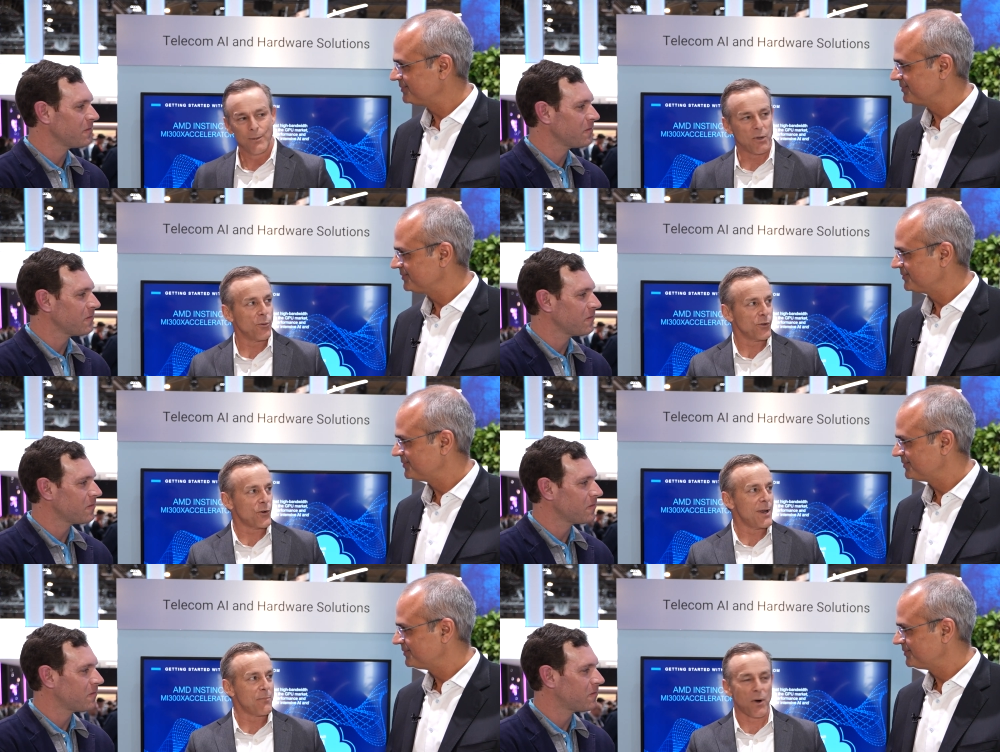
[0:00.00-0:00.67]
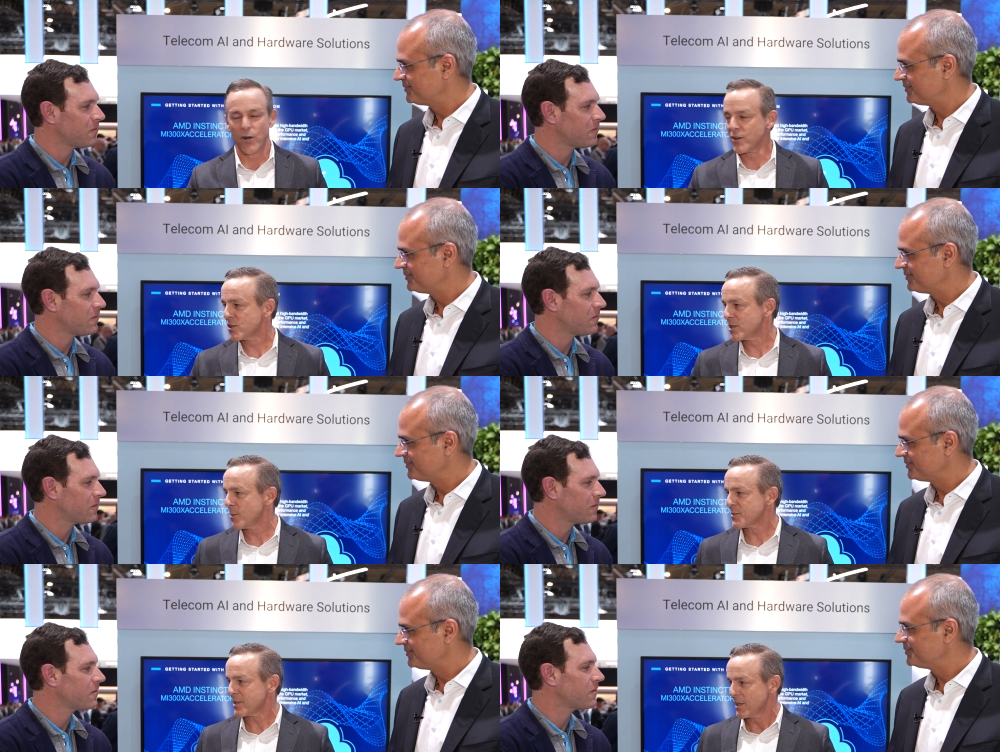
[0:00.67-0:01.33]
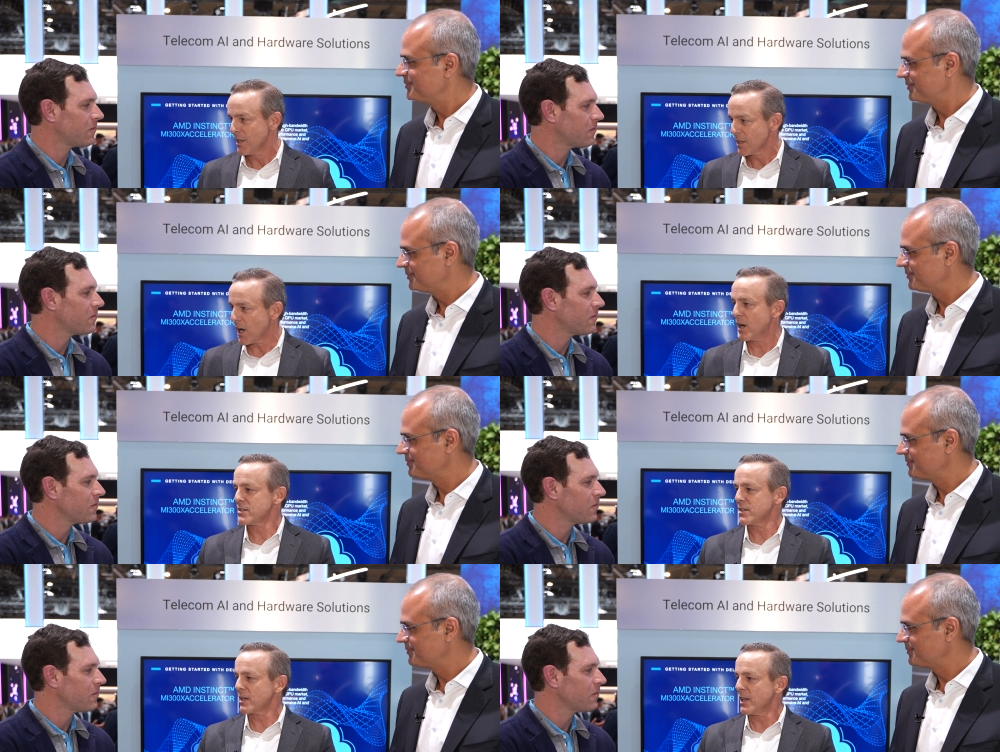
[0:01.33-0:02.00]
Speaker 1: but with great partnerships,
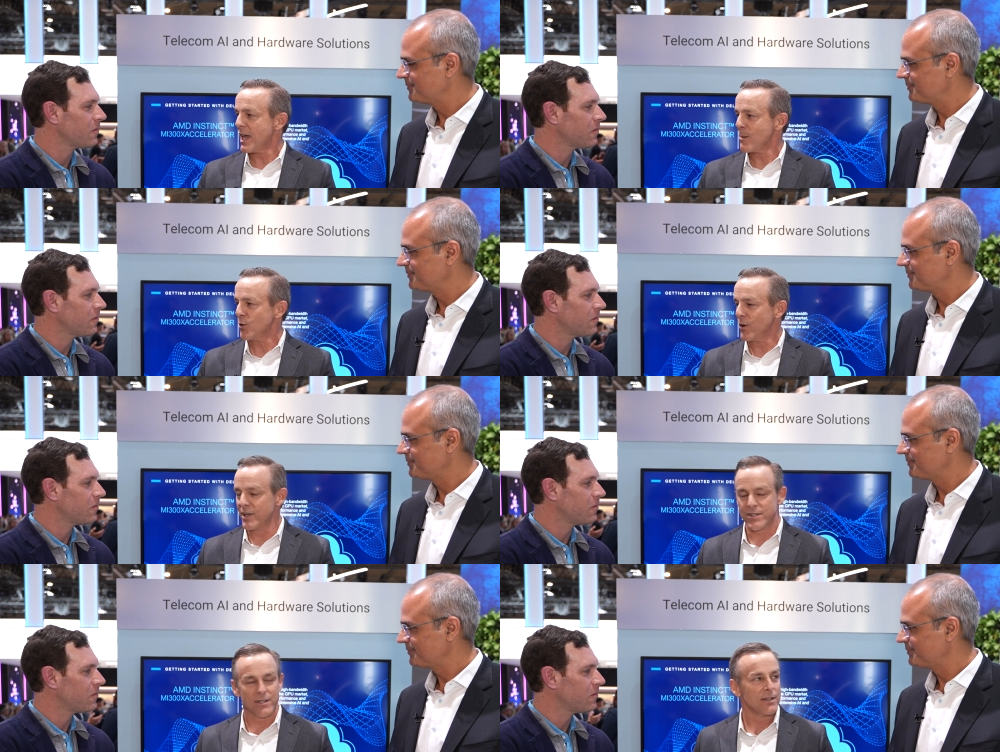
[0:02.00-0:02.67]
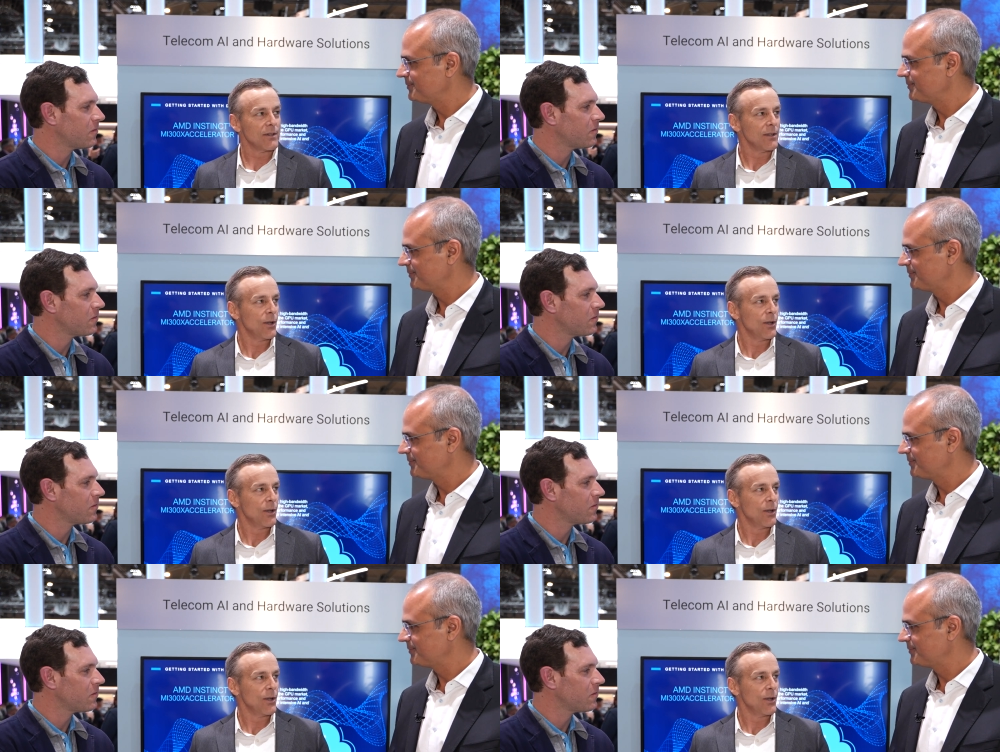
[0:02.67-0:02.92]
constant collaboration,